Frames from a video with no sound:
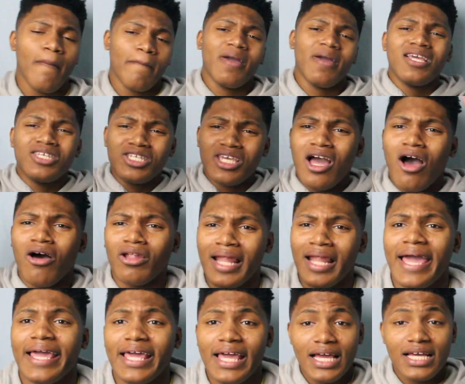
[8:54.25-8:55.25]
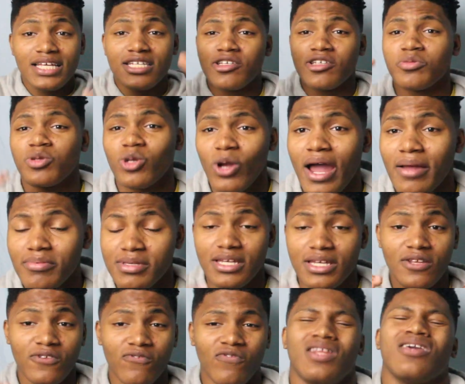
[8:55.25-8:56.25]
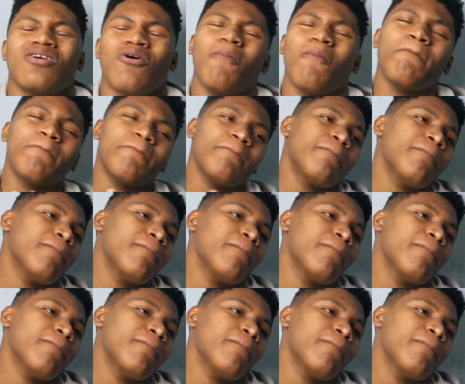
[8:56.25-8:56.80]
Make sure y'all like and subscribe to this video.